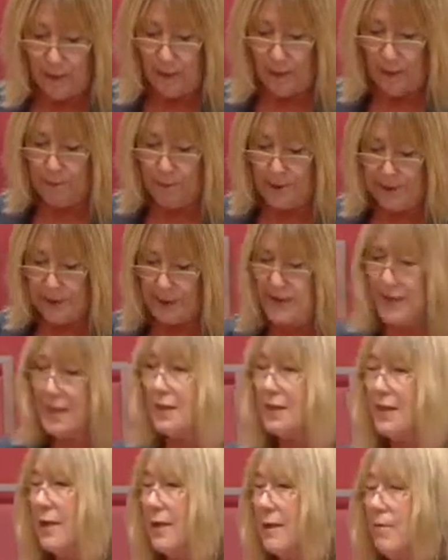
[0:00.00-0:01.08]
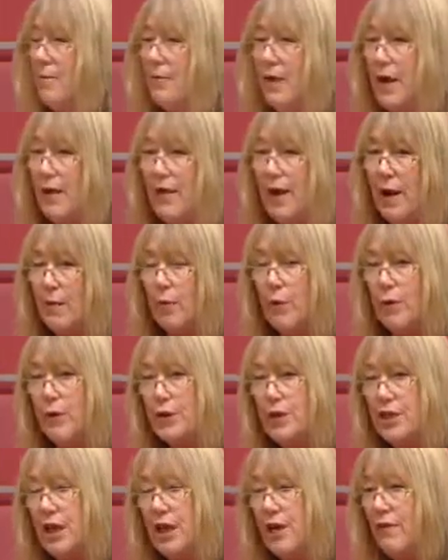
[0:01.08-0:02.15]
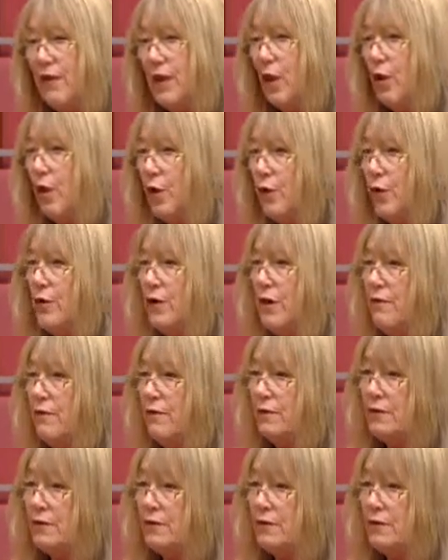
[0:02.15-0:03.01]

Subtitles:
upon businesses that were achieving lucrative